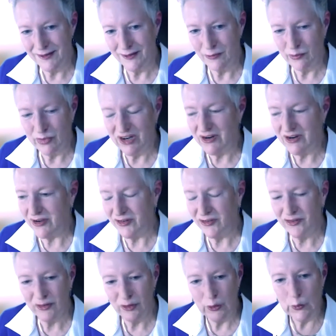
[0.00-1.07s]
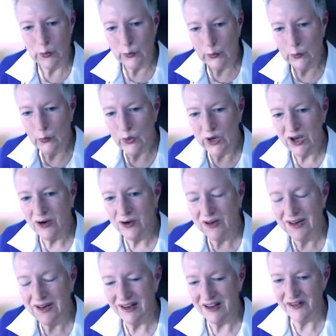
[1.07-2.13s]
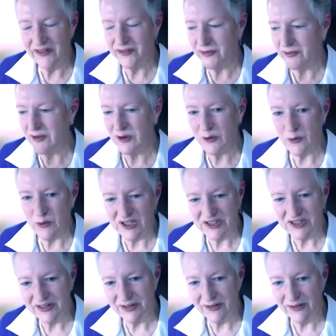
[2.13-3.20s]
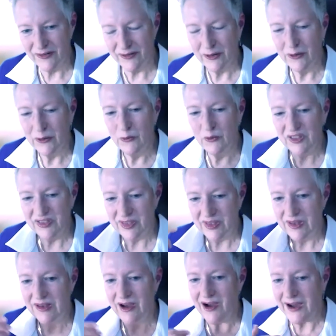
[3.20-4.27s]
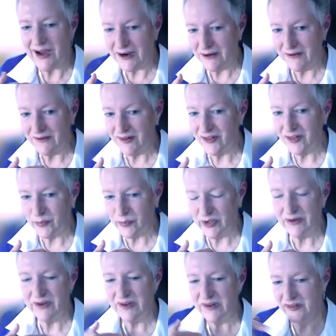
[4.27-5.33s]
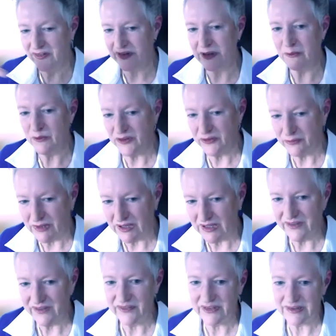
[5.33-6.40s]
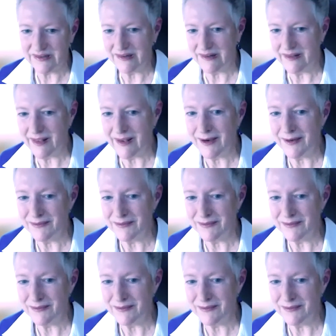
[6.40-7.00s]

because we could answer their questions with our experience that was relevant to them.